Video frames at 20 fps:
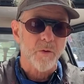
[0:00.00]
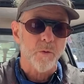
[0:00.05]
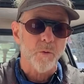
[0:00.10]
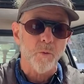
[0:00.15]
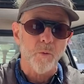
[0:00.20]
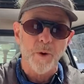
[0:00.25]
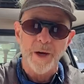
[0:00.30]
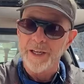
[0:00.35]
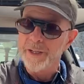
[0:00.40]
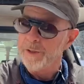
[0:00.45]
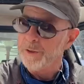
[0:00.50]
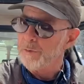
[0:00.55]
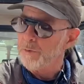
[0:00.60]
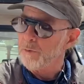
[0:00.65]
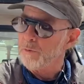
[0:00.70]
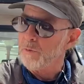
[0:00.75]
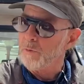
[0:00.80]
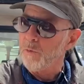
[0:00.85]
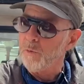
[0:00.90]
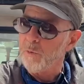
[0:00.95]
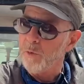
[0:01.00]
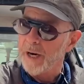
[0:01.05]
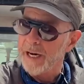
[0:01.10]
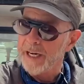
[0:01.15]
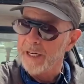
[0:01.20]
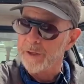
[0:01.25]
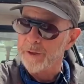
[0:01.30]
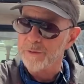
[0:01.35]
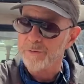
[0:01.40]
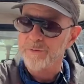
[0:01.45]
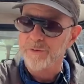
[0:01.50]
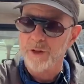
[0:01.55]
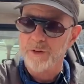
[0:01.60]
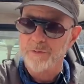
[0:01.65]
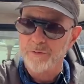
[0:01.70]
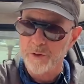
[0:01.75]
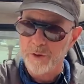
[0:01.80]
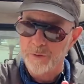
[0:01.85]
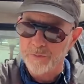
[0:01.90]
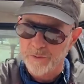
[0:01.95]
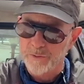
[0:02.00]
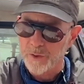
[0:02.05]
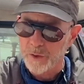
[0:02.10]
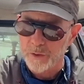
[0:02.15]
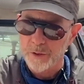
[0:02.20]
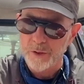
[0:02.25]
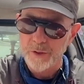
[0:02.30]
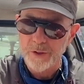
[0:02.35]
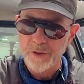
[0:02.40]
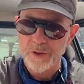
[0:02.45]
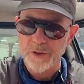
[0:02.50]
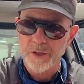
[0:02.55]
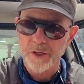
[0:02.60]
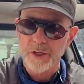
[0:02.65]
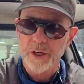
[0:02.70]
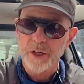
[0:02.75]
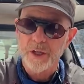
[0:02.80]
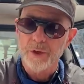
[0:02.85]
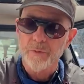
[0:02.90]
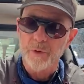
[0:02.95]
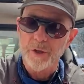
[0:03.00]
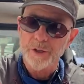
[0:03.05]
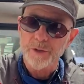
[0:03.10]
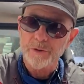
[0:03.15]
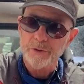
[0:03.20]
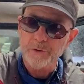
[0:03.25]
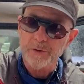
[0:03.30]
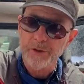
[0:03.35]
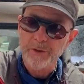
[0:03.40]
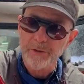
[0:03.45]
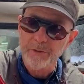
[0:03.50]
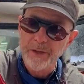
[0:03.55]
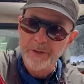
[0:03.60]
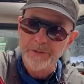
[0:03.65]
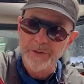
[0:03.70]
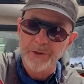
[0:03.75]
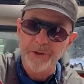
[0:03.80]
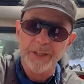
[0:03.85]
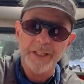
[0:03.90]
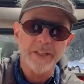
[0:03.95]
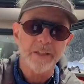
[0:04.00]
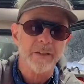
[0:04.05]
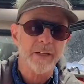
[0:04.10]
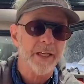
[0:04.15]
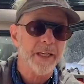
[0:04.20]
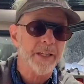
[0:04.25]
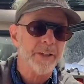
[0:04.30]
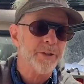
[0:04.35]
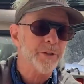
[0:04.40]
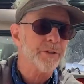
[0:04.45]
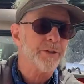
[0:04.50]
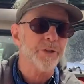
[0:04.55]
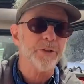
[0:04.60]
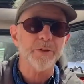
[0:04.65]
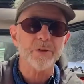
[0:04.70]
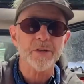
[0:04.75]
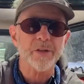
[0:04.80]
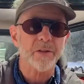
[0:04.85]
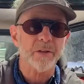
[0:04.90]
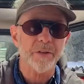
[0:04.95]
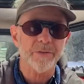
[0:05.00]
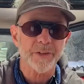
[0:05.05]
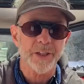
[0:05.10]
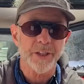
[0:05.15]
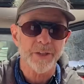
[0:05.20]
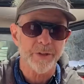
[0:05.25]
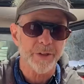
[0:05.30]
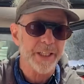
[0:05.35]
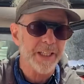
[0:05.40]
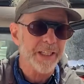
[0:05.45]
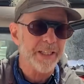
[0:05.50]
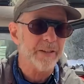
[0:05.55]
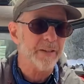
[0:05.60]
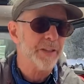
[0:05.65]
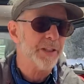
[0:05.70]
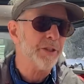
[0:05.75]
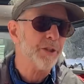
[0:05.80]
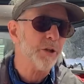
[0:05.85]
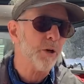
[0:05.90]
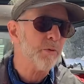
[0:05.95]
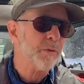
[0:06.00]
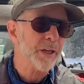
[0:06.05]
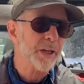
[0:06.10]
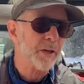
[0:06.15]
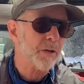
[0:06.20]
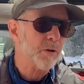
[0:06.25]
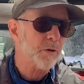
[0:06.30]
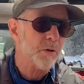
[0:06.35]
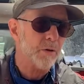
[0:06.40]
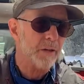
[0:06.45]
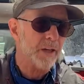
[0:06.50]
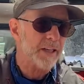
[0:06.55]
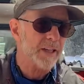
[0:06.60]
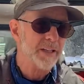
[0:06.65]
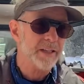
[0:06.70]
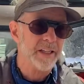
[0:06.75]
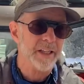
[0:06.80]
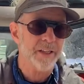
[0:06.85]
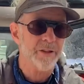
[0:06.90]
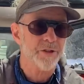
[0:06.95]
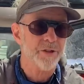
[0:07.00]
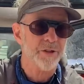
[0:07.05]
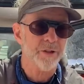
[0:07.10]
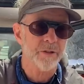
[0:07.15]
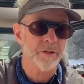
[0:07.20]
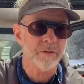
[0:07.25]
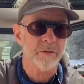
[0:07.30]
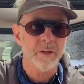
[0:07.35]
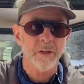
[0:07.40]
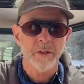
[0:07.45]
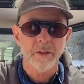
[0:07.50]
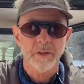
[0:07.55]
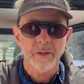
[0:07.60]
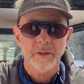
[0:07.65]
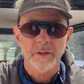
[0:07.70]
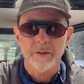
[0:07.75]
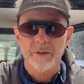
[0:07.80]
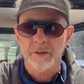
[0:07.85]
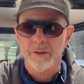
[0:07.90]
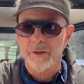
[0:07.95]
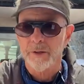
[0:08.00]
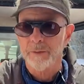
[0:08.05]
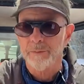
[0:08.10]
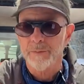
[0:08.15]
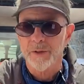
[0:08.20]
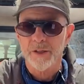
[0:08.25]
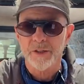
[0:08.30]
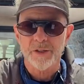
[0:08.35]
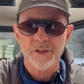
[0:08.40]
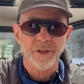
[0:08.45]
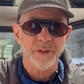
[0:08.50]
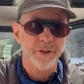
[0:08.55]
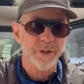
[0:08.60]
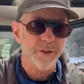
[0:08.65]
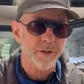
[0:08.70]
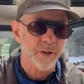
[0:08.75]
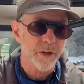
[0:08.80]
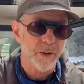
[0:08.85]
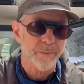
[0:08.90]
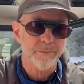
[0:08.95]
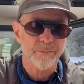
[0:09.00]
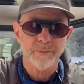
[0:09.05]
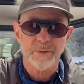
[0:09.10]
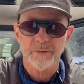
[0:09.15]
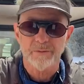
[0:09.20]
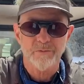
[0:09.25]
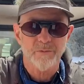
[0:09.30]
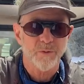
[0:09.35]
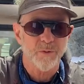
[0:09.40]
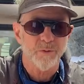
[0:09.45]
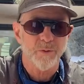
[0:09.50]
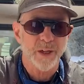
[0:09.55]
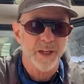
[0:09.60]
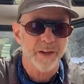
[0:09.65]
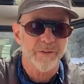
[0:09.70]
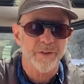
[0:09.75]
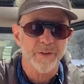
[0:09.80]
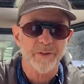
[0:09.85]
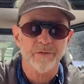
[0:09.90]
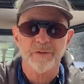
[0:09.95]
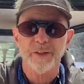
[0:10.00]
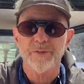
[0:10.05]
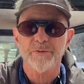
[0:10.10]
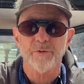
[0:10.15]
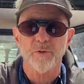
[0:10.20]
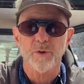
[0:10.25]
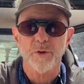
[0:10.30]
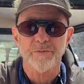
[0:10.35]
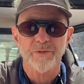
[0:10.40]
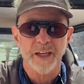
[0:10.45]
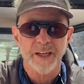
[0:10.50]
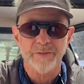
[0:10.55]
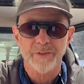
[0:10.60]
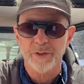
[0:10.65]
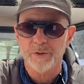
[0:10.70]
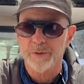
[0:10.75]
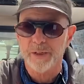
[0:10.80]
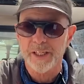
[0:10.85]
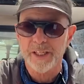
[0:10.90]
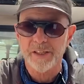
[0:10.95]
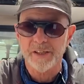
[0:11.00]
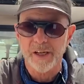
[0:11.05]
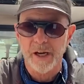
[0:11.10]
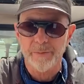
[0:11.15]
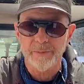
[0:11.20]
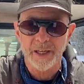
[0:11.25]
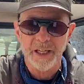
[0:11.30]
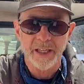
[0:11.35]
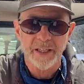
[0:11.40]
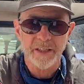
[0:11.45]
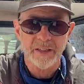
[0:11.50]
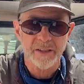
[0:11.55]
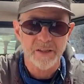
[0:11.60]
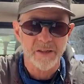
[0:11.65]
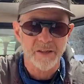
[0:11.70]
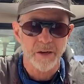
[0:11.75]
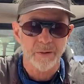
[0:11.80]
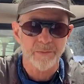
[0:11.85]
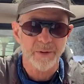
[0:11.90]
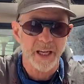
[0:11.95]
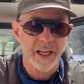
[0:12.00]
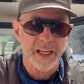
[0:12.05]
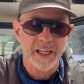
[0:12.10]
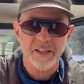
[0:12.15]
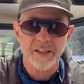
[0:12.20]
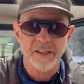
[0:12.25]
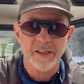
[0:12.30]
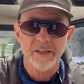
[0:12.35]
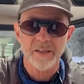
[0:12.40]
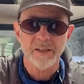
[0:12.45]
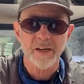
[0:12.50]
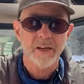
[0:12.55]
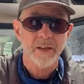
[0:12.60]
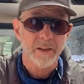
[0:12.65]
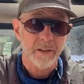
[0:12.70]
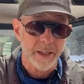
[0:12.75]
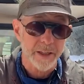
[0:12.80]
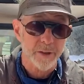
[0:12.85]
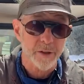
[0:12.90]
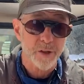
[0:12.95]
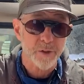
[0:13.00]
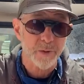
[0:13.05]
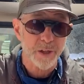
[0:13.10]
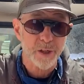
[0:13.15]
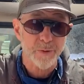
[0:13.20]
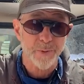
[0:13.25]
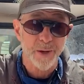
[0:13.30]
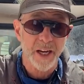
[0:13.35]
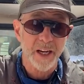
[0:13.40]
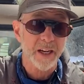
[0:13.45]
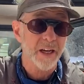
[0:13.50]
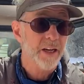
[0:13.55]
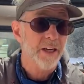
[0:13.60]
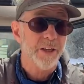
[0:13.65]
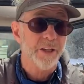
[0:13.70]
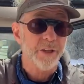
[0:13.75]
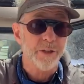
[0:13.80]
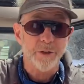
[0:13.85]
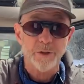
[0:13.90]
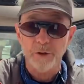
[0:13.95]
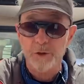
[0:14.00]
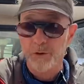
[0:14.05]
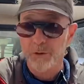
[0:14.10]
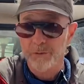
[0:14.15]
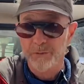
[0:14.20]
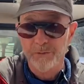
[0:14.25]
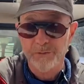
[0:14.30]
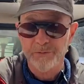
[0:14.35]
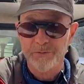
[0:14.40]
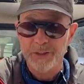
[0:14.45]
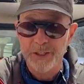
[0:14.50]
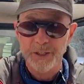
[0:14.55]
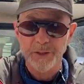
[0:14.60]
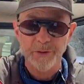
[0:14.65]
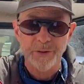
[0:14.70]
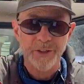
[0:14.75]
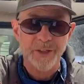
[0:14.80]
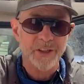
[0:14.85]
when you weight your front foot first, what you do is you lift your heel, and you're used to lifting your heel, and you don't get a whole lot of tension until you're up, whatever, 3, 4, 5 degrees. I mean, in some cases, like a switchback, you don't feel the